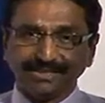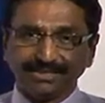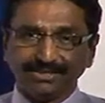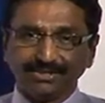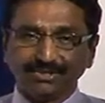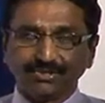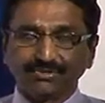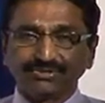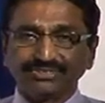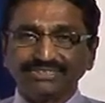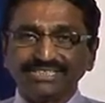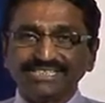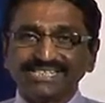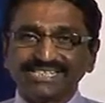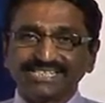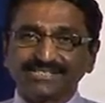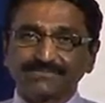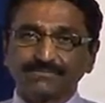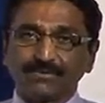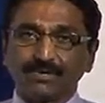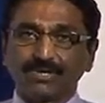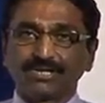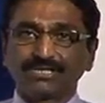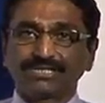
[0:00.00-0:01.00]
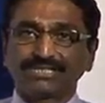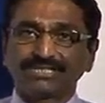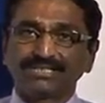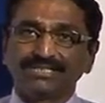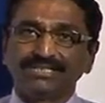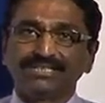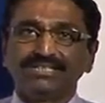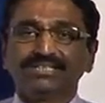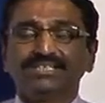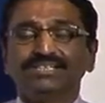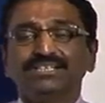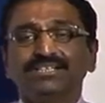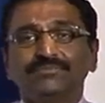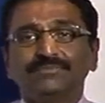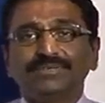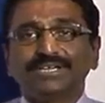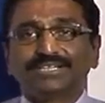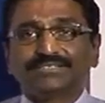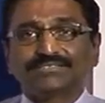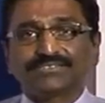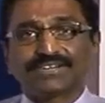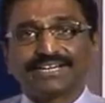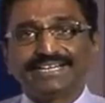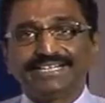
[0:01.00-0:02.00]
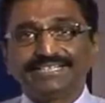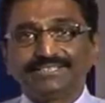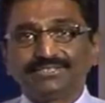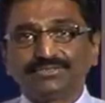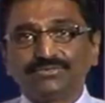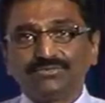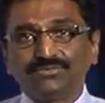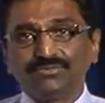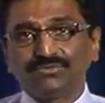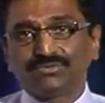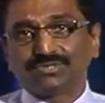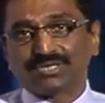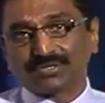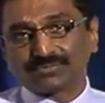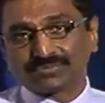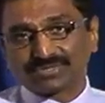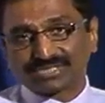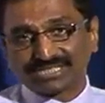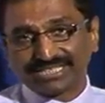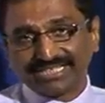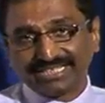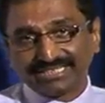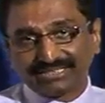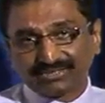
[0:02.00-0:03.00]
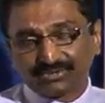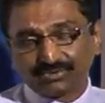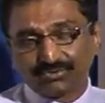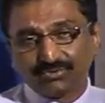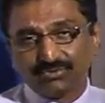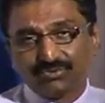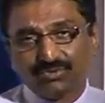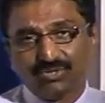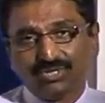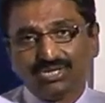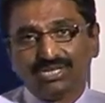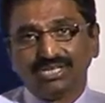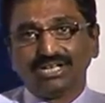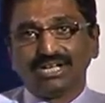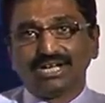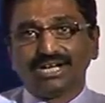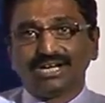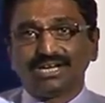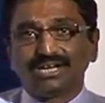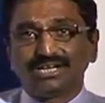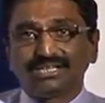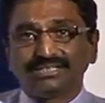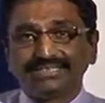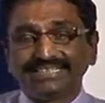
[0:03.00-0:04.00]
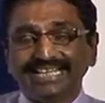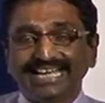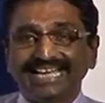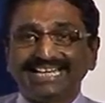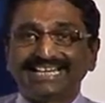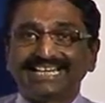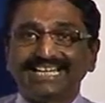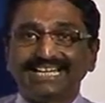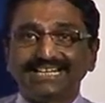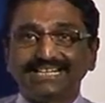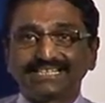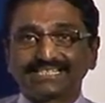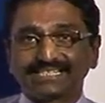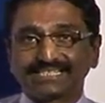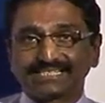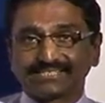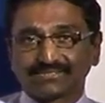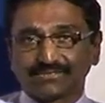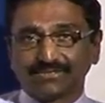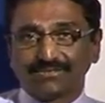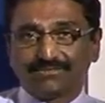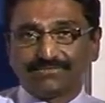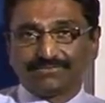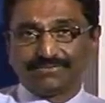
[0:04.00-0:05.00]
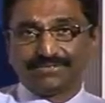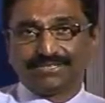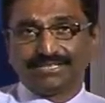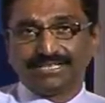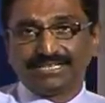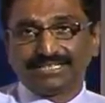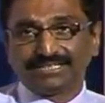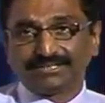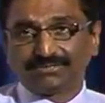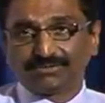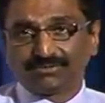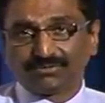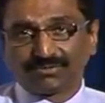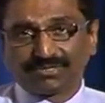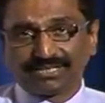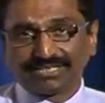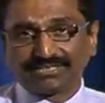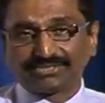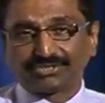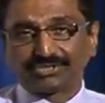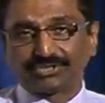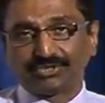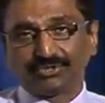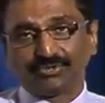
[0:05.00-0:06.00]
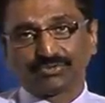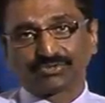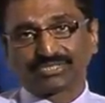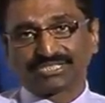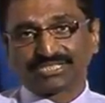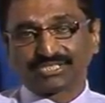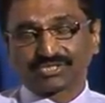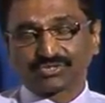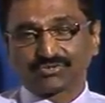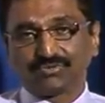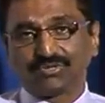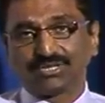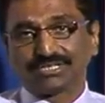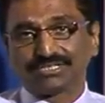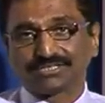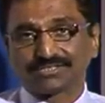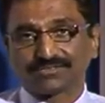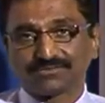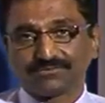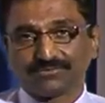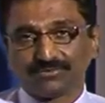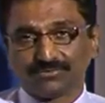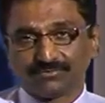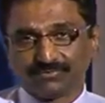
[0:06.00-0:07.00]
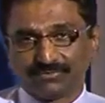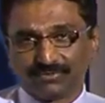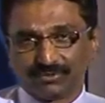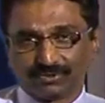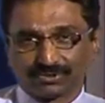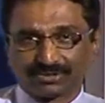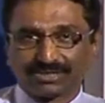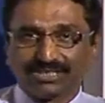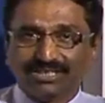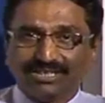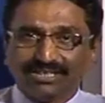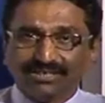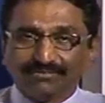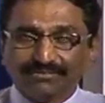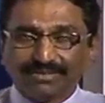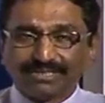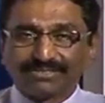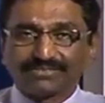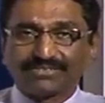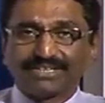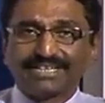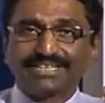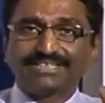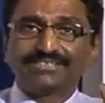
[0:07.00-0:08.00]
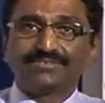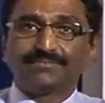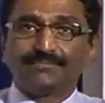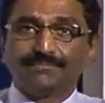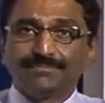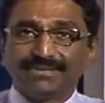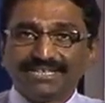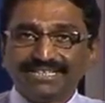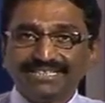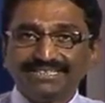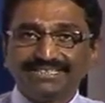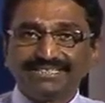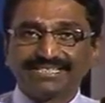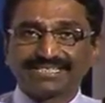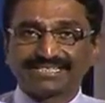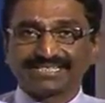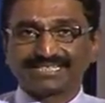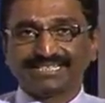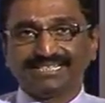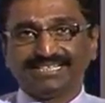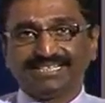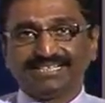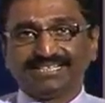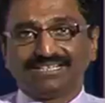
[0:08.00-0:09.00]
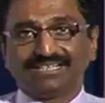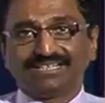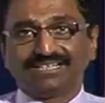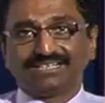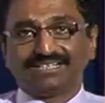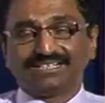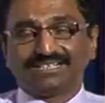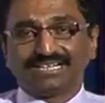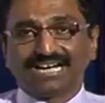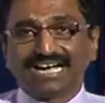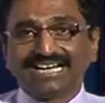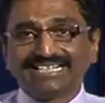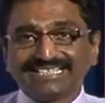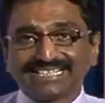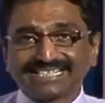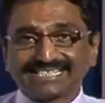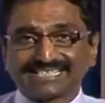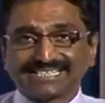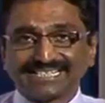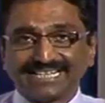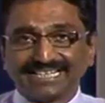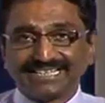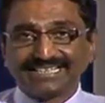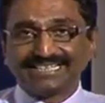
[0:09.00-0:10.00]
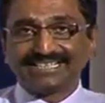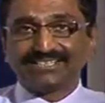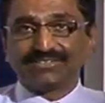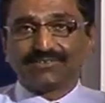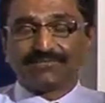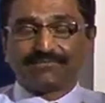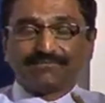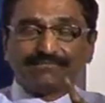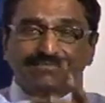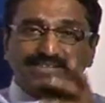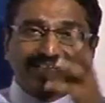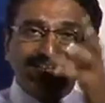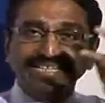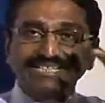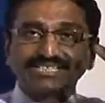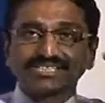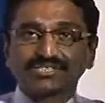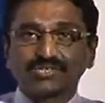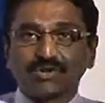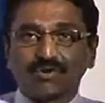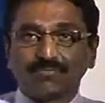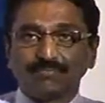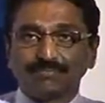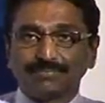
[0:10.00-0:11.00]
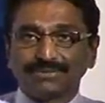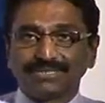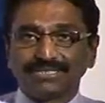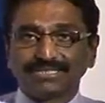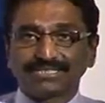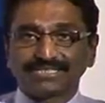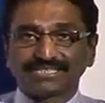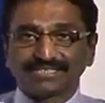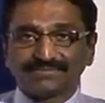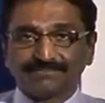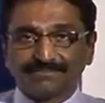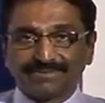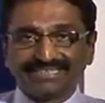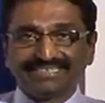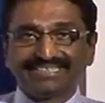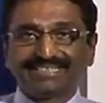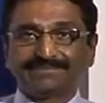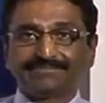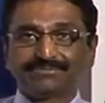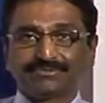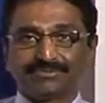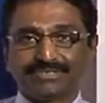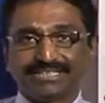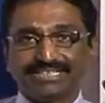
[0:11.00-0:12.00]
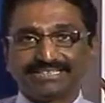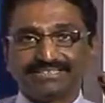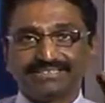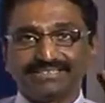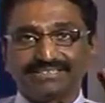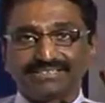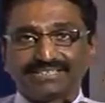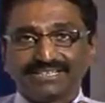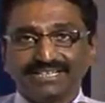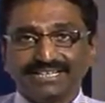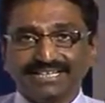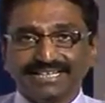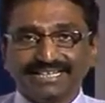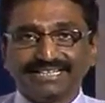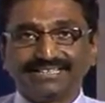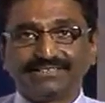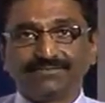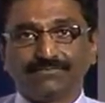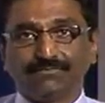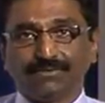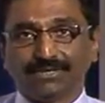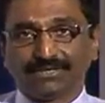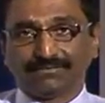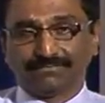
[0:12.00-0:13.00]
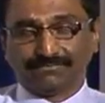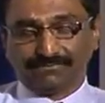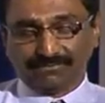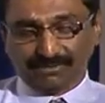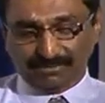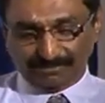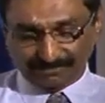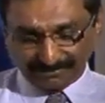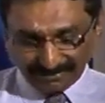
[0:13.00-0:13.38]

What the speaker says: Now this is what we are trying to now say through the analysis of ratios and so on and so forth. We are trying to bring this understanding of various components and bring them together into one form.